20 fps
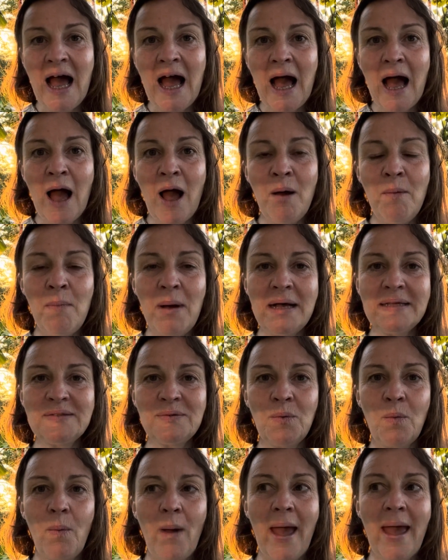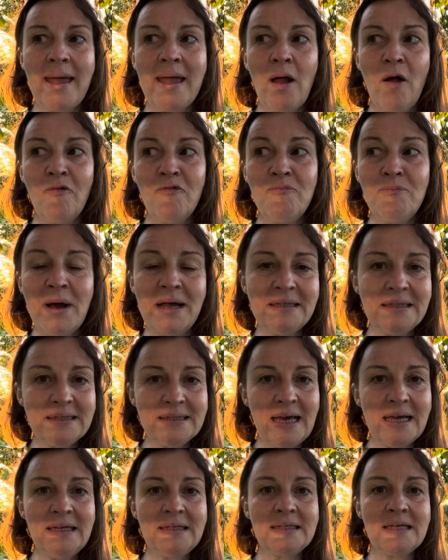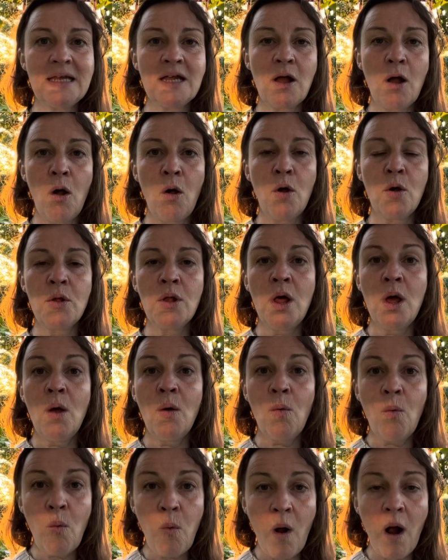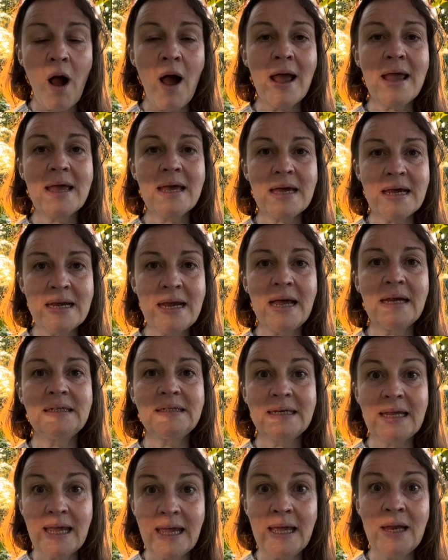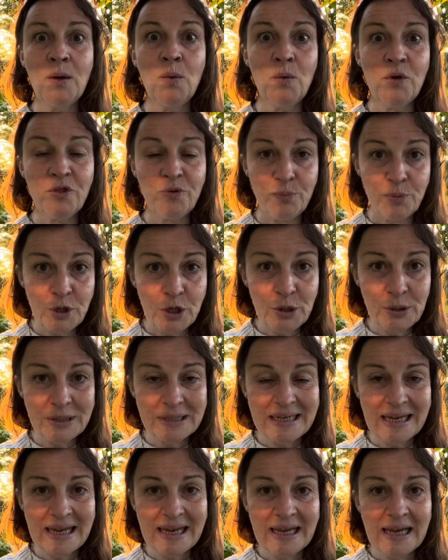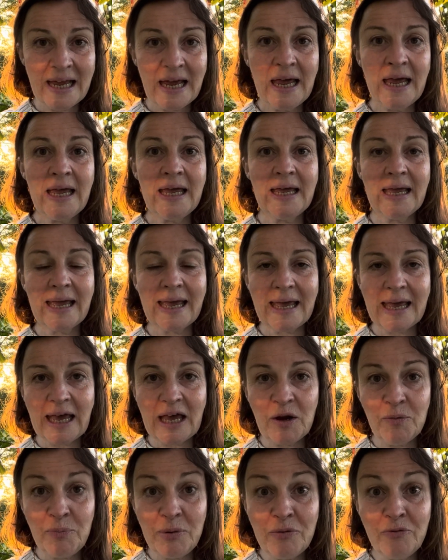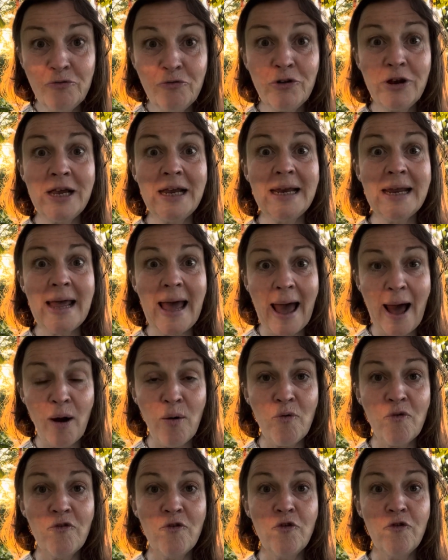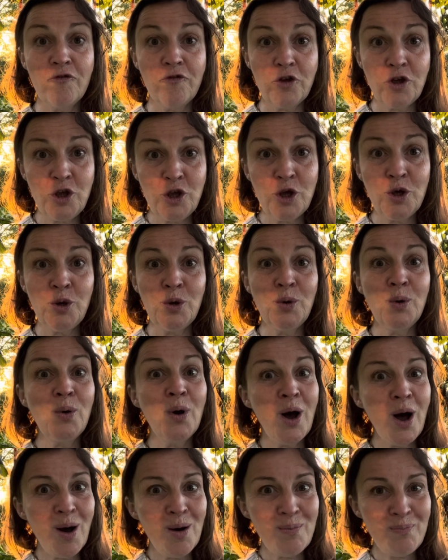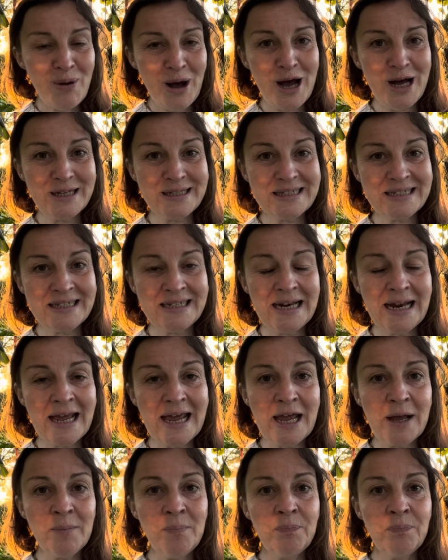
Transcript: as a way of meditating on why connecting in with beauty can be really helpful for you personally.